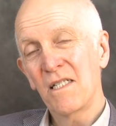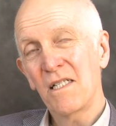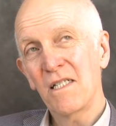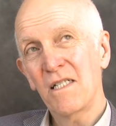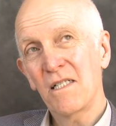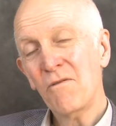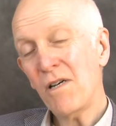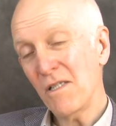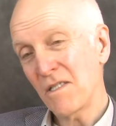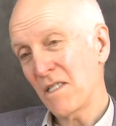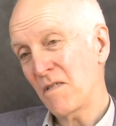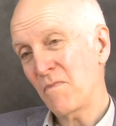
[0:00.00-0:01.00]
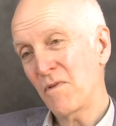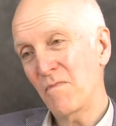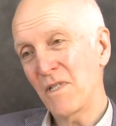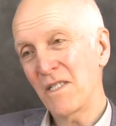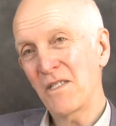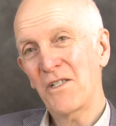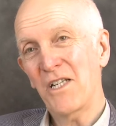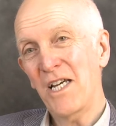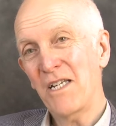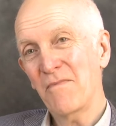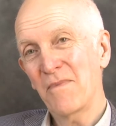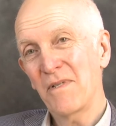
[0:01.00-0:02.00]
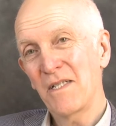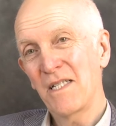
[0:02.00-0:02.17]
quite honestly put me to shame,